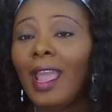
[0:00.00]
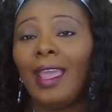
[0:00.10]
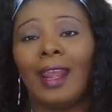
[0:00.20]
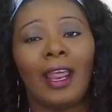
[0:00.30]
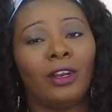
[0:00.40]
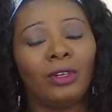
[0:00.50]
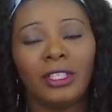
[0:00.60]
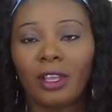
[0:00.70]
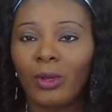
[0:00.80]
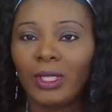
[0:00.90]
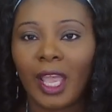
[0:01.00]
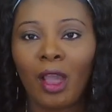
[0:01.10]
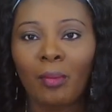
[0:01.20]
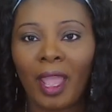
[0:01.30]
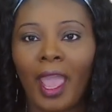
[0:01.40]
and I know this is going to
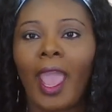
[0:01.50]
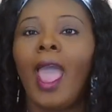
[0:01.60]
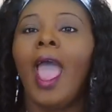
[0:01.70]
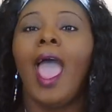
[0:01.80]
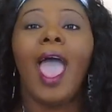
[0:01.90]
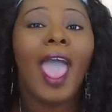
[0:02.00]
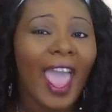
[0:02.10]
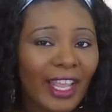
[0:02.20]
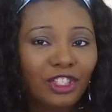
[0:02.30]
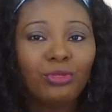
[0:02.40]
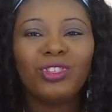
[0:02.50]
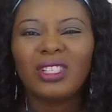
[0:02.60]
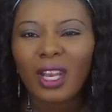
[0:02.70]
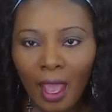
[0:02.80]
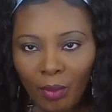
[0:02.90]
sound bad, had you
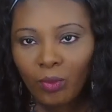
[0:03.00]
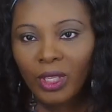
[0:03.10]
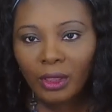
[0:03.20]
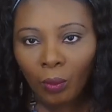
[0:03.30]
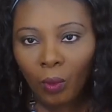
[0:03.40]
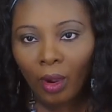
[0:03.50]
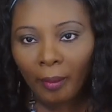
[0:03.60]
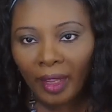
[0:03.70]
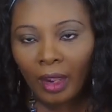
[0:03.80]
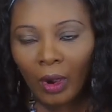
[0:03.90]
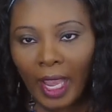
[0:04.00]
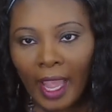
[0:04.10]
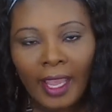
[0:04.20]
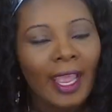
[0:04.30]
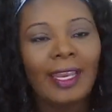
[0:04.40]
slept with the woman,
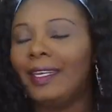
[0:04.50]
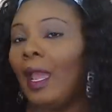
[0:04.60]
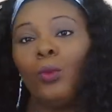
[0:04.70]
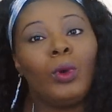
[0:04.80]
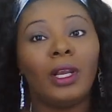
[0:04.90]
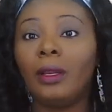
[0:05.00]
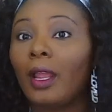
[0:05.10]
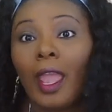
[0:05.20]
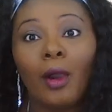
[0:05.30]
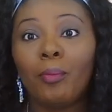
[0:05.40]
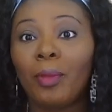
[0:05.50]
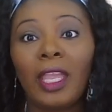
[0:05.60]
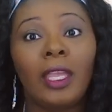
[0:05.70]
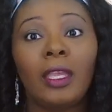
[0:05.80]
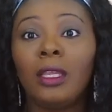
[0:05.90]
okay? That would have helped
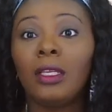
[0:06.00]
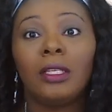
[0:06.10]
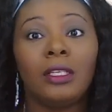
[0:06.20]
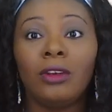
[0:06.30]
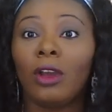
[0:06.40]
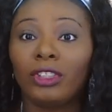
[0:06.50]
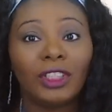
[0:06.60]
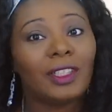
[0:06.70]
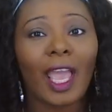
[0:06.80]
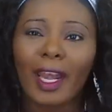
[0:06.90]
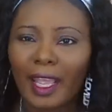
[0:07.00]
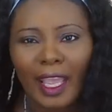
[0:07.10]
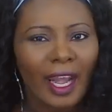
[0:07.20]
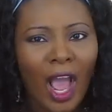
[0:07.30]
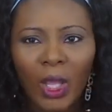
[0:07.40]
me, you know, just kind of
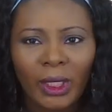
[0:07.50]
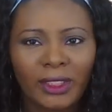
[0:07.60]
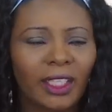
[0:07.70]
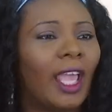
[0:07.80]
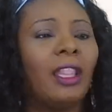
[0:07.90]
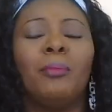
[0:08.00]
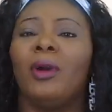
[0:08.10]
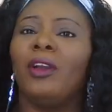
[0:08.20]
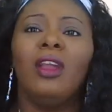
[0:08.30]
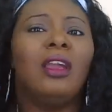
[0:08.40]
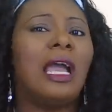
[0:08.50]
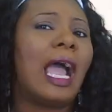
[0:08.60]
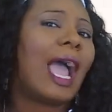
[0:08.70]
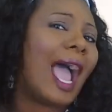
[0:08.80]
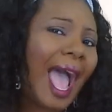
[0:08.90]
get all this together, but
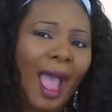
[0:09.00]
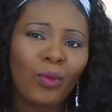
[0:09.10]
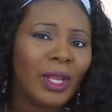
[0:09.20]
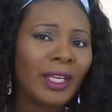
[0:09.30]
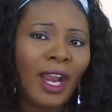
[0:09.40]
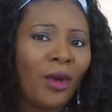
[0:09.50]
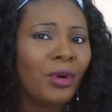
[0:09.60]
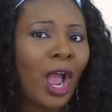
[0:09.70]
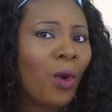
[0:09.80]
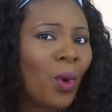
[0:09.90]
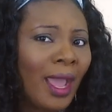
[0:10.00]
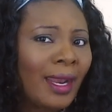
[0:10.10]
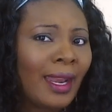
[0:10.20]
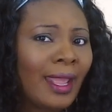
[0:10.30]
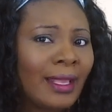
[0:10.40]
I really don't know what
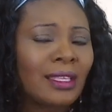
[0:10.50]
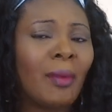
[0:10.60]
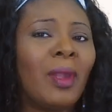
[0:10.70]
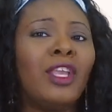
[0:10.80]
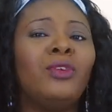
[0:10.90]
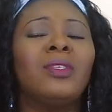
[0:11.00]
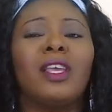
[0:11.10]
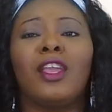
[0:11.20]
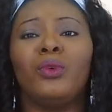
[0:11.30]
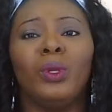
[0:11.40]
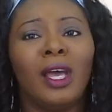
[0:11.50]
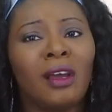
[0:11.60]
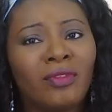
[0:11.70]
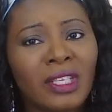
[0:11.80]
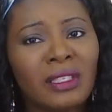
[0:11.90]
it is. I mean, you say you
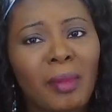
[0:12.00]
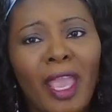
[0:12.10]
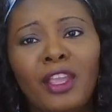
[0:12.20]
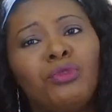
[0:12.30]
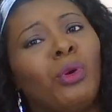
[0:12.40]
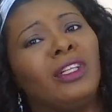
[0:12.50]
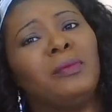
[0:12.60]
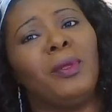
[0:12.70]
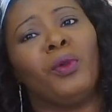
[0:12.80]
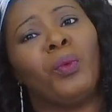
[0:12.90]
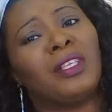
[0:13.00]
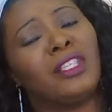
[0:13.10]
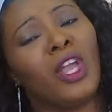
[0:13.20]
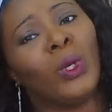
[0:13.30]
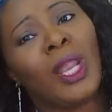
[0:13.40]
love this man, you want to spend the rest
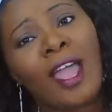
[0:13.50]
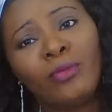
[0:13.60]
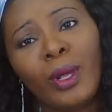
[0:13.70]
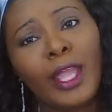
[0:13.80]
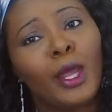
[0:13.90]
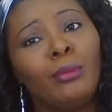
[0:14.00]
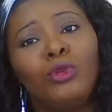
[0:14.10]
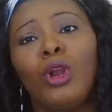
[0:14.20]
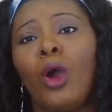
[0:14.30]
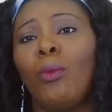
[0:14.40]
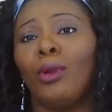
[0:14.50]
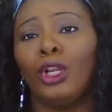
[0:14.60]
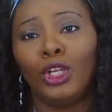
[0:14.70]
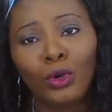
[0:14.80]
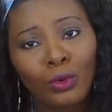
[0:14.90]
of your life with him, you don't want
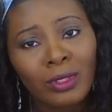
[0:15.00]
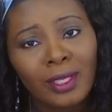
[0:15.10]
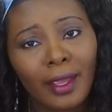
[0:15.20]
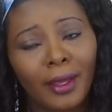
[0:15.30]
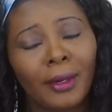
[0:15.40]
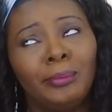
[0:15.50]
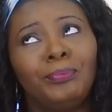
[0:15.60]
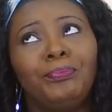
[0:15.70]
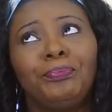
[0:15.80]
to lose him,